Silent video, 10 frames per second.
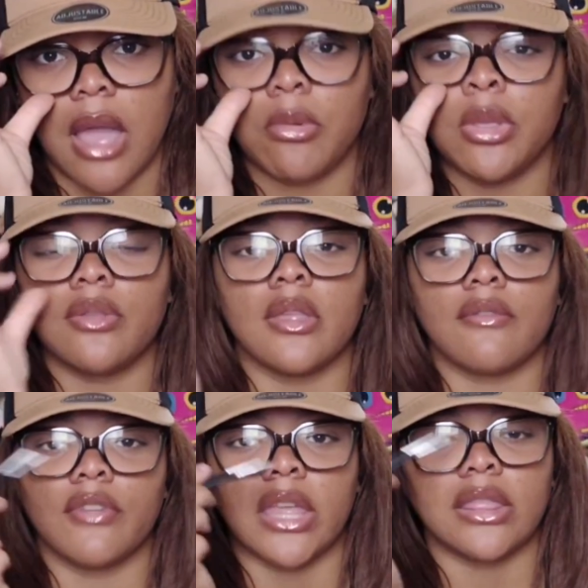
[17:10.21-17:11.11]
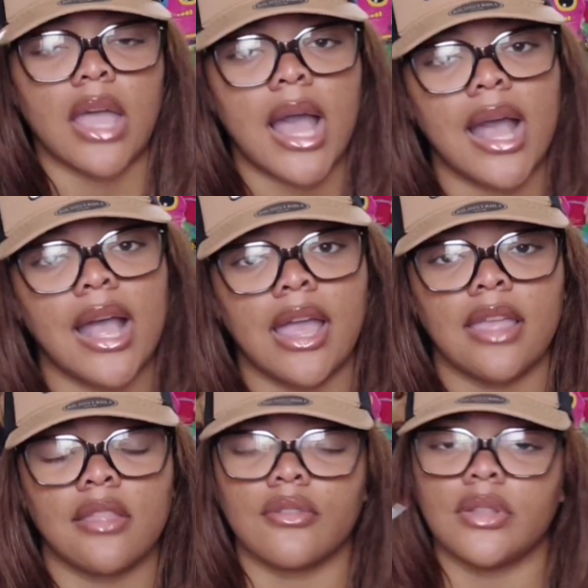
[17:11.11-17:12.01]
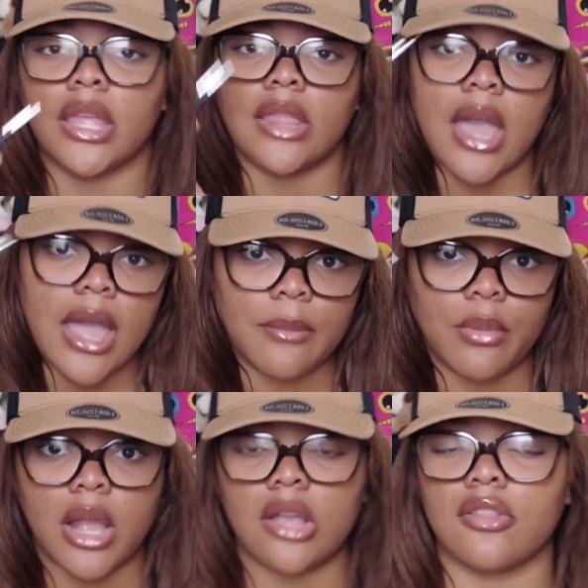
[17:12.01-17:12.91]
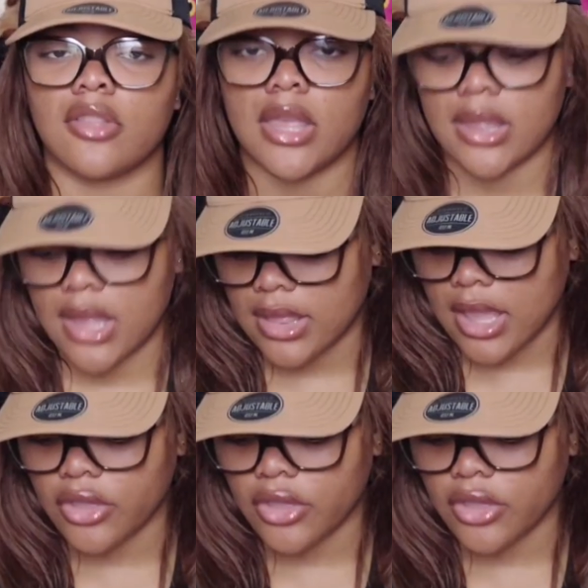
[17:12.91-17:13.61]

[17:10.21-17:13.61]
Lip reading: I would use this for like the eyes or like the eyebrows or things like that,